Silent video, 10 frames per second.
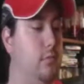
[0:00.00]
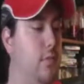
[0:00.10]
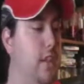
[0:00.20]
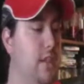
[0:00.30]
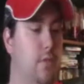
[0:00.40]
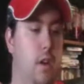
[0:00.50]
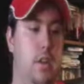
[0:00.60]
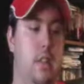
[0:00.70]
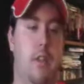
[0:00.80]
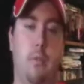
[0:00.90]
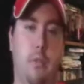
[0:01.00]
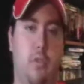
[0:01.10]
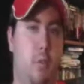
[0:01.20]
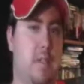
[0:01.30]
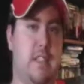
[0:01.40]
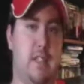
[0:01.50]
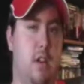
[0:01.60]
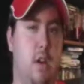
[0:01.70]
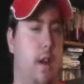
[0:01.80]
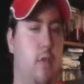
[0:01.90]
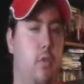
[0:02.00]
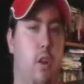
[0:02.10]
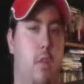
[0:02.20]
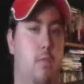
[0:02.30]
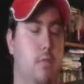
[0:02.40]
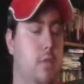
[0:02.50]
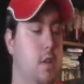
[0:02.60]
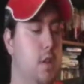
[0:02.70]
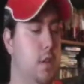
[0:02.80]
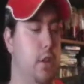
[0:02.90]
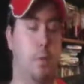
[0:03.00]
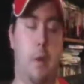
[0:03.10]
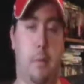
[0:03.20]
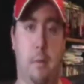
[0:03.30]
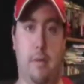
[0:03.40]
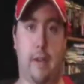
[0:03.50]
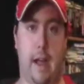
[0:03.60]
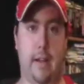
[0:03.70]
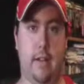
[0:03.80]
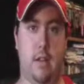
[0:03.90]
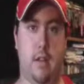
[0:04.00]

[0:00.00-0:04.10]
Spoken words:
As far as the other performances go, I don't know. You could probably find